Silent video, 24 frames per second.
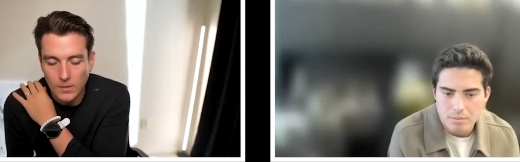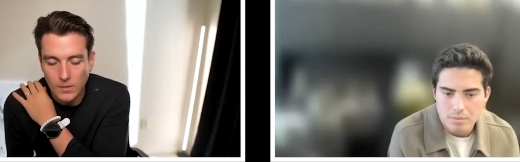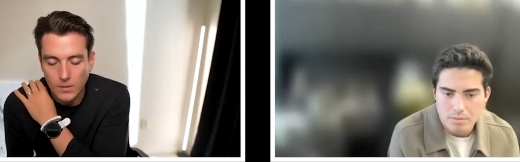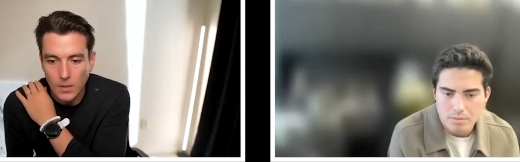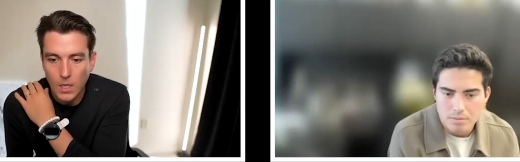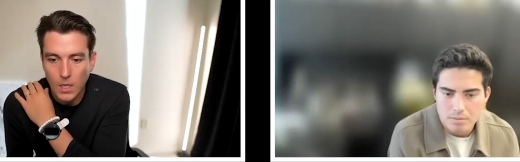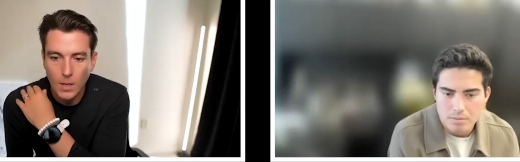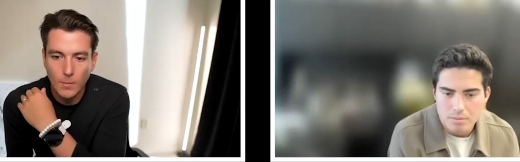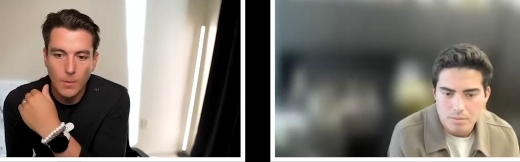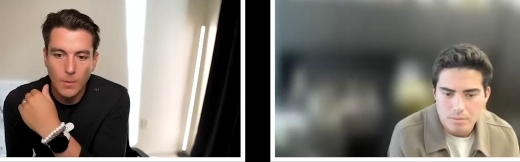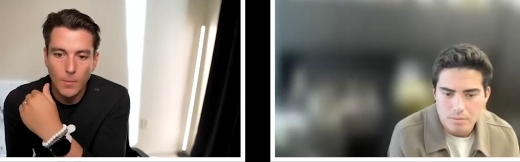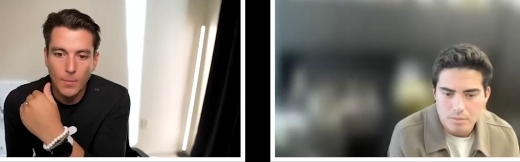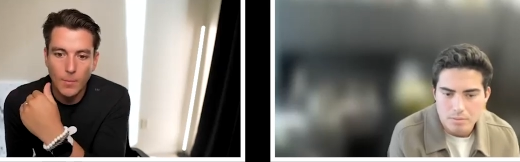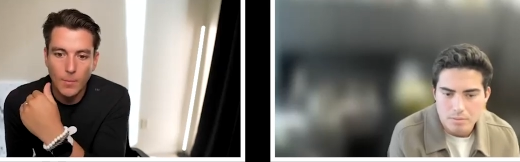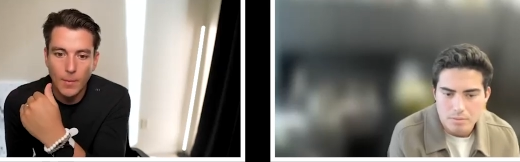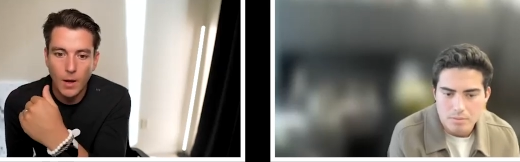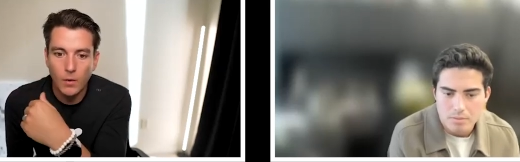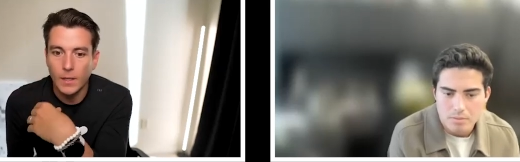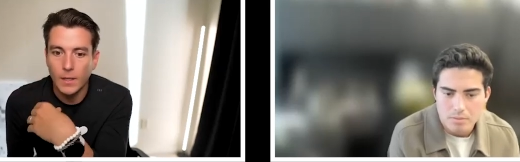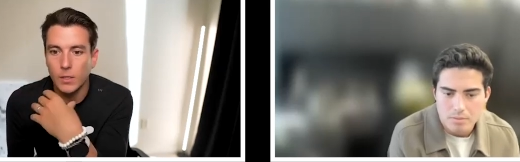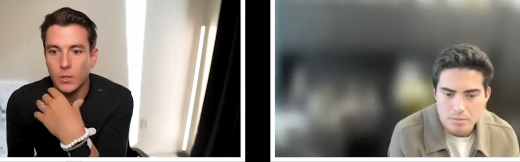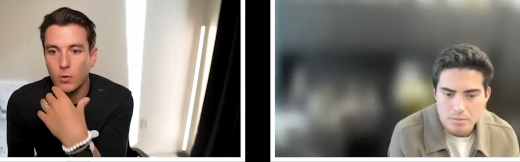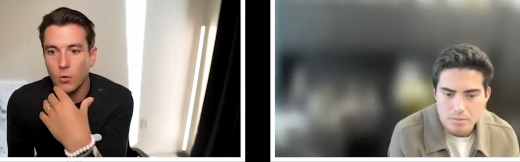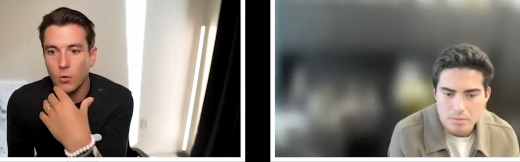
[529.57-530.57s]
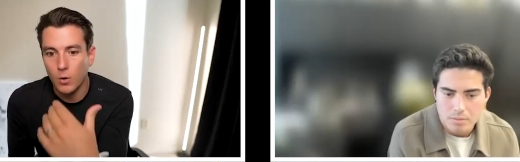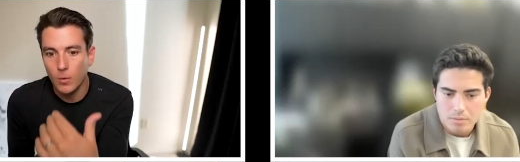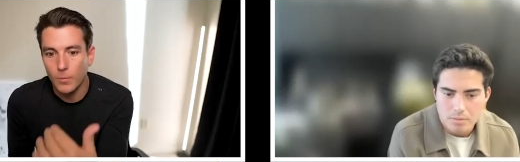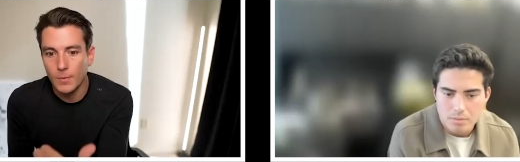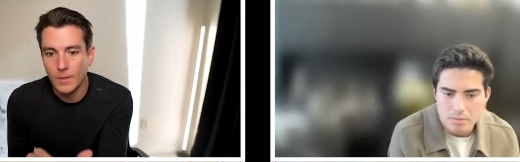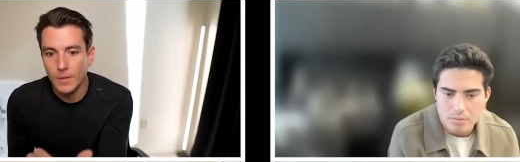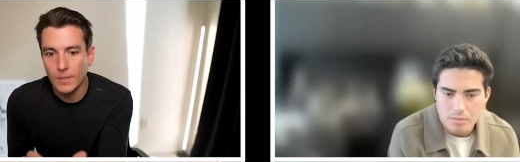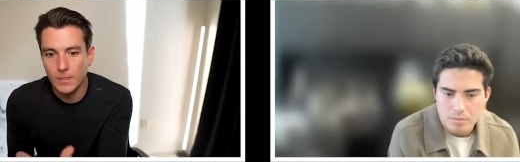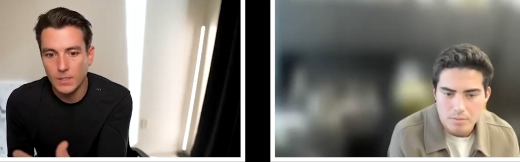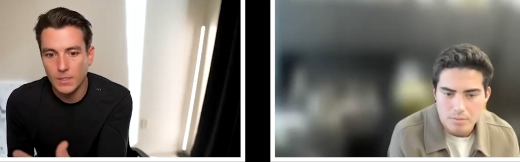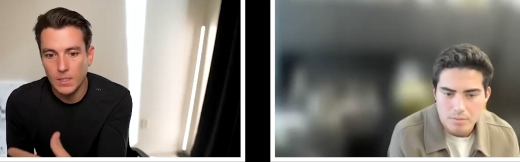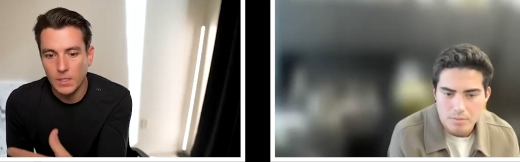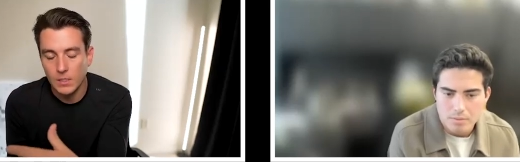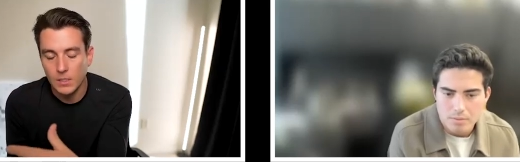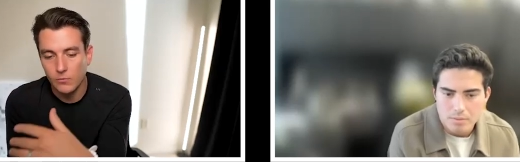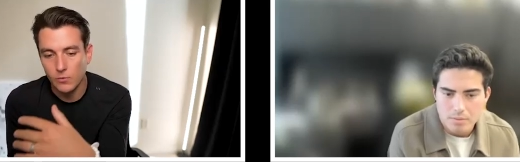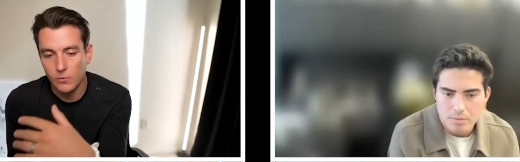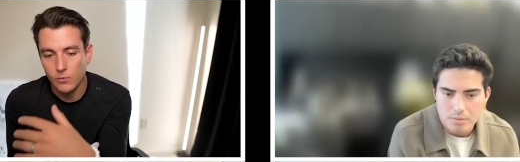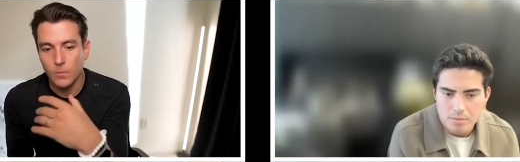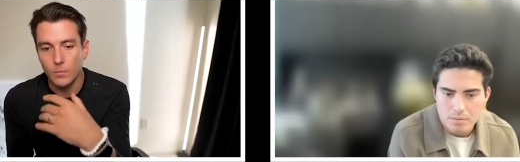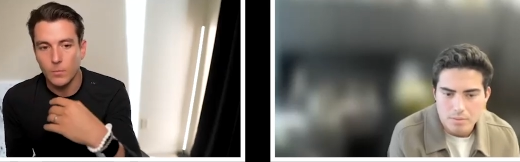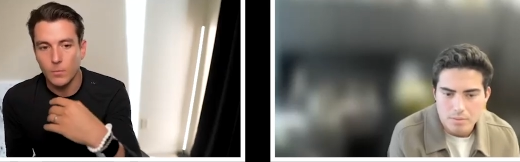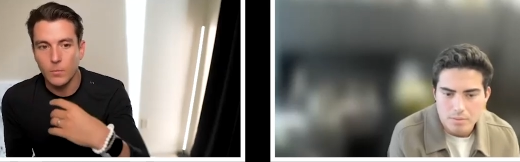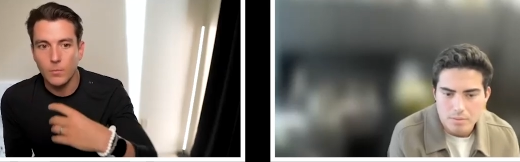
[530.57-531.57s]
Speaker 1: come about like your business
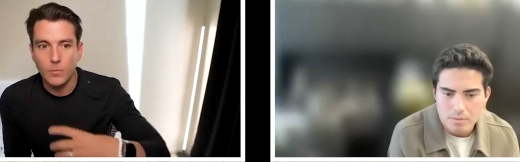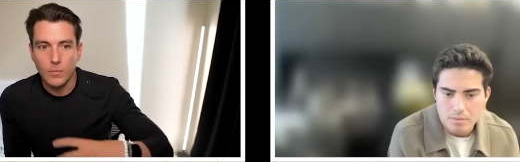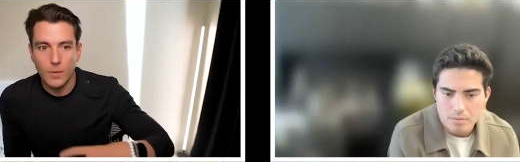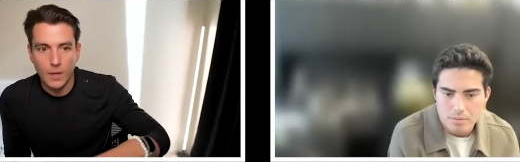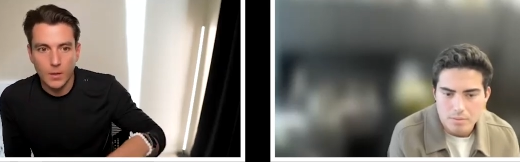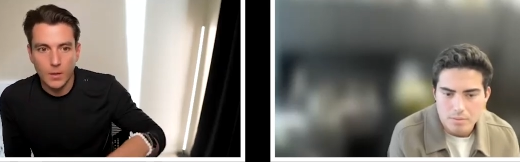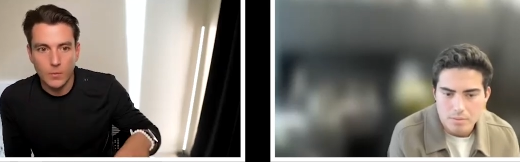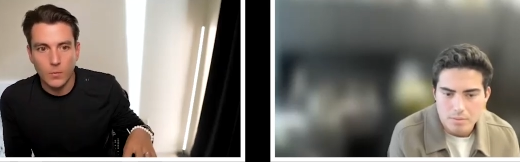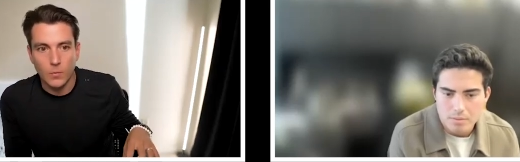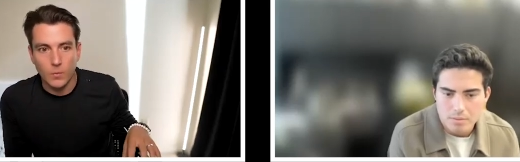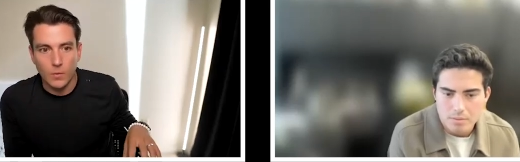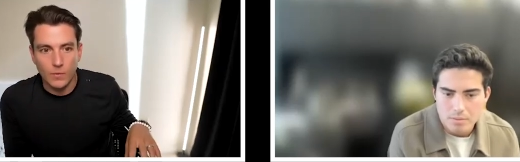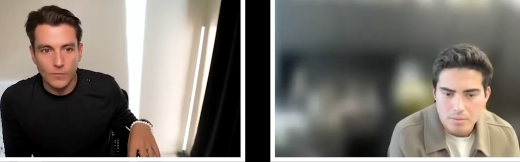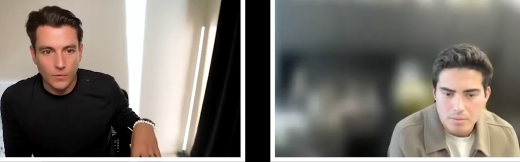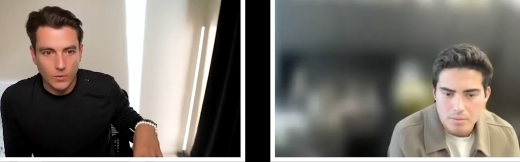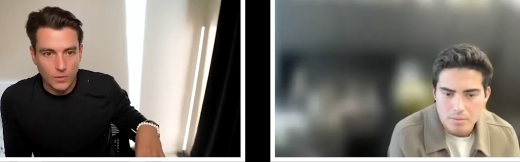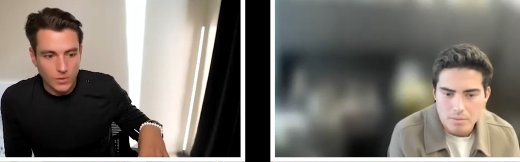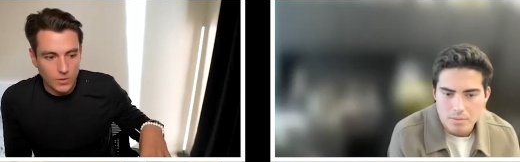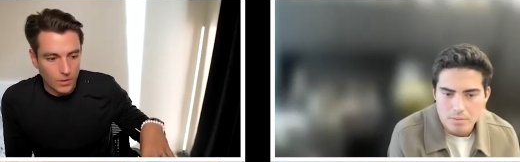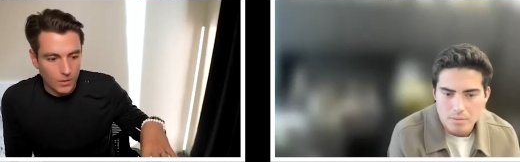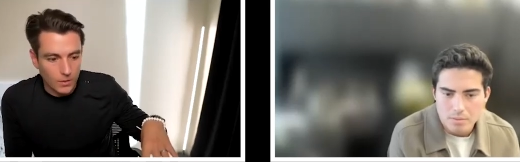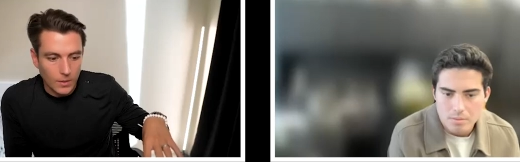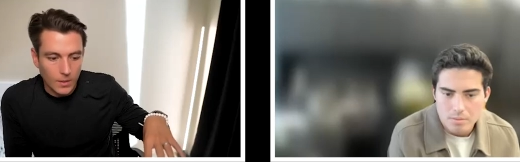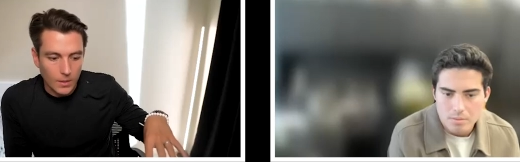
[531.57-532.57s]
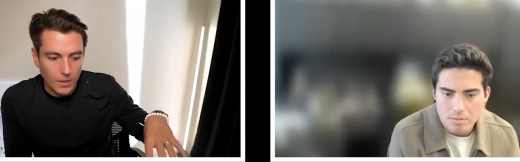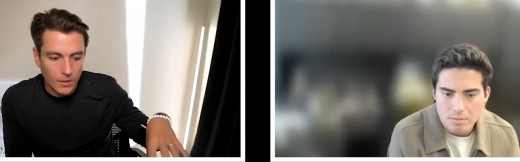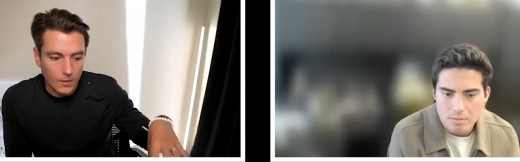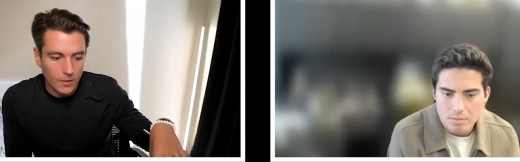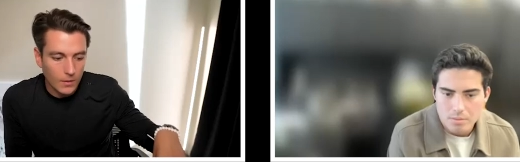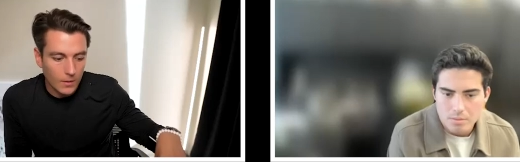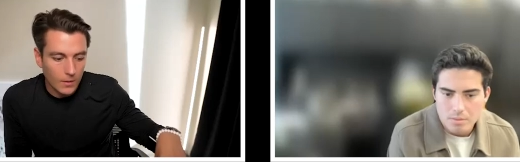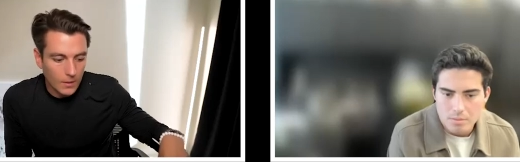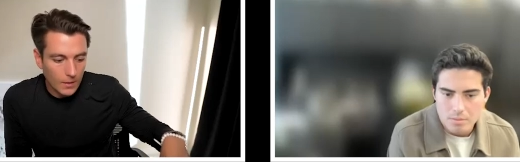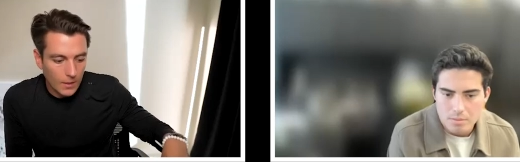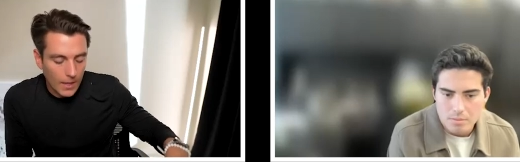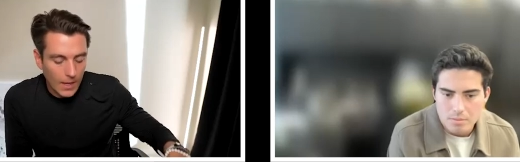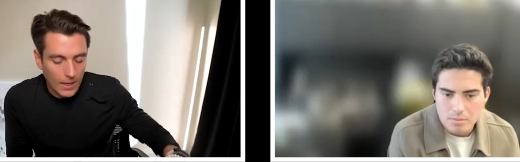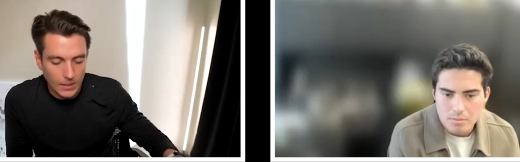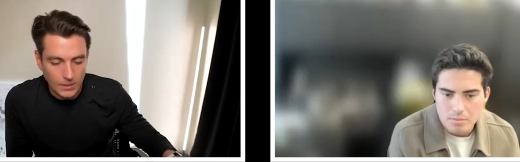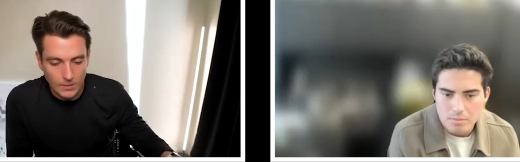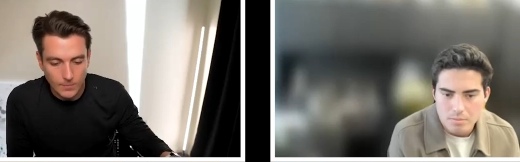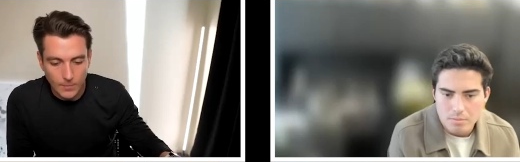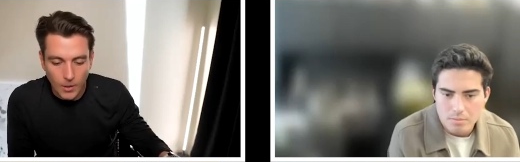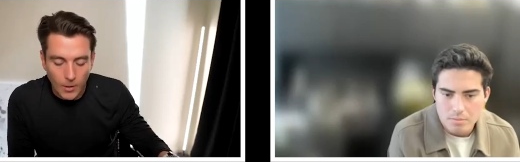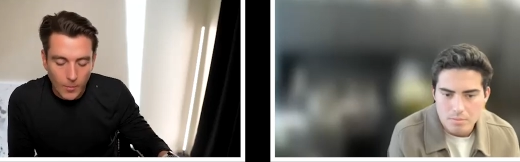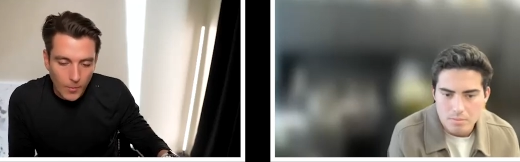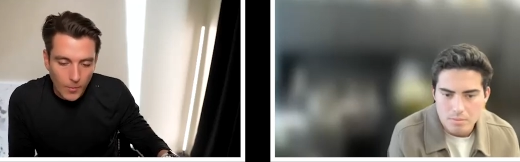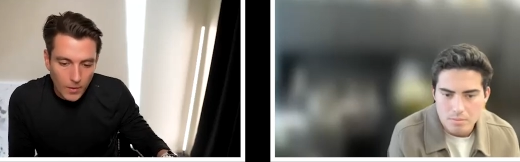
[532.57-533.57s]
from like when we first started x
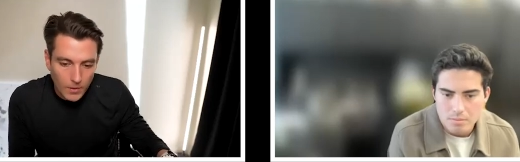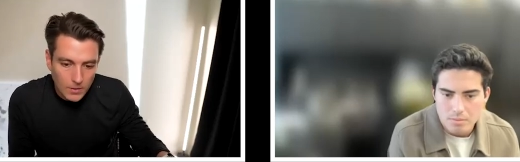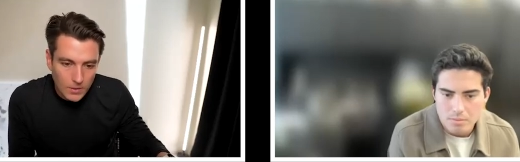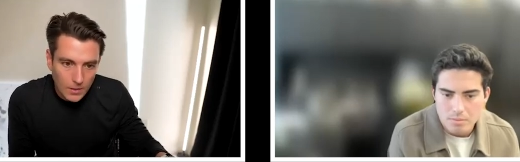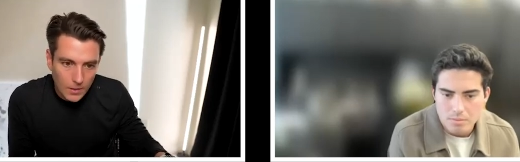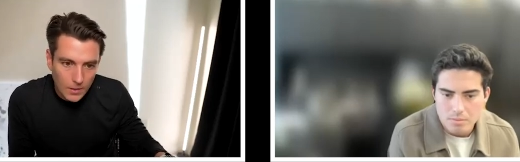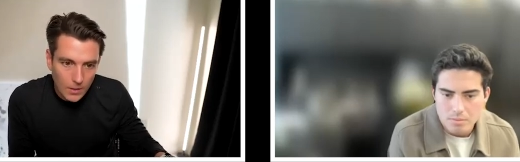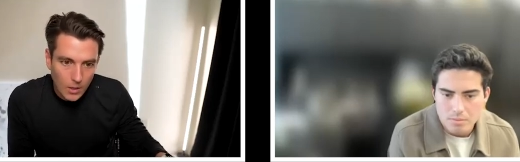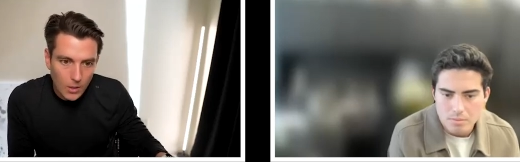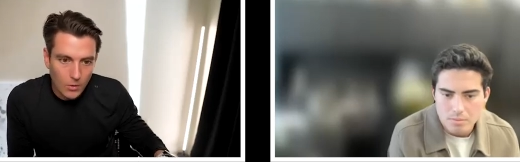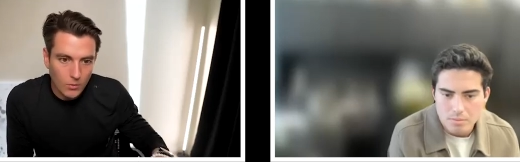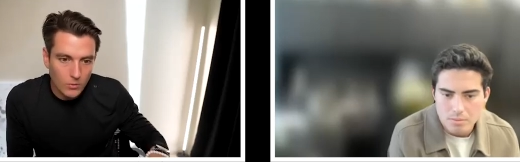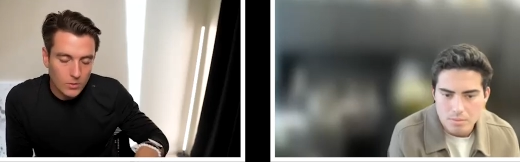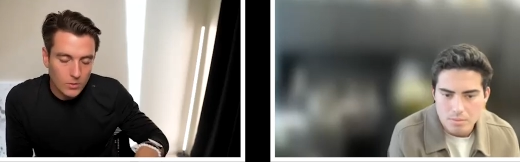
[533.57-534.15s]
amount of months ago